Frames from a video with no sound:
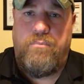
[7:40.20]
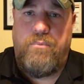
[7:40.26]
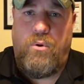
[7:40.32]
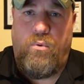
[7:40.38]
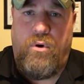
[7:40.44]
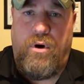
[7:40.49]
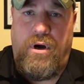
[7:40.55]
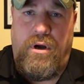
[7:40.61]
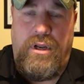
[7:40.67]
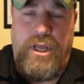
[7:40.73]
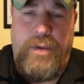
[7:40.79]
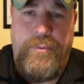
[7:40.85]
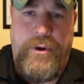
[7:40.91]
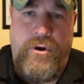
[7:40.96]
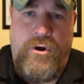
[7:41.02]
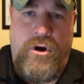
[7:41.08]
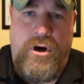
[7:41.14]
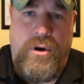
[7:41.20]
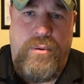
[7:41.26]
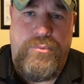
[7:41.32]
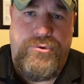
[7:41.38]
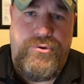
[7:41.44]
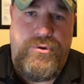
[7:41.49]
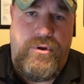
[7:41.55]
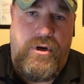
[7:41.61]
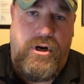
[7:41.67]
But we're all up in
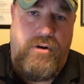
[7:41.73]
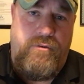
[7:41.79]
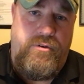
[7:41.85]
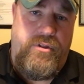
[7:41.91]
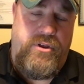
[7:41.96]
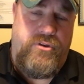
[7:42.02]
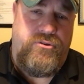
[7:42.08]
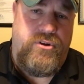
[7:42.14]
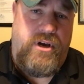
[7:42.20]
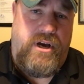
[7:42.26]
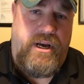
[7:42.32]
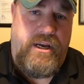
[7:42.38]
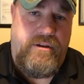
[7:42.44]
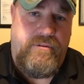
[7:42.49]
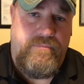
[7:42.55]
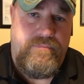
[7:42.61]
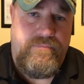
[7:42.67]
arms over this guy.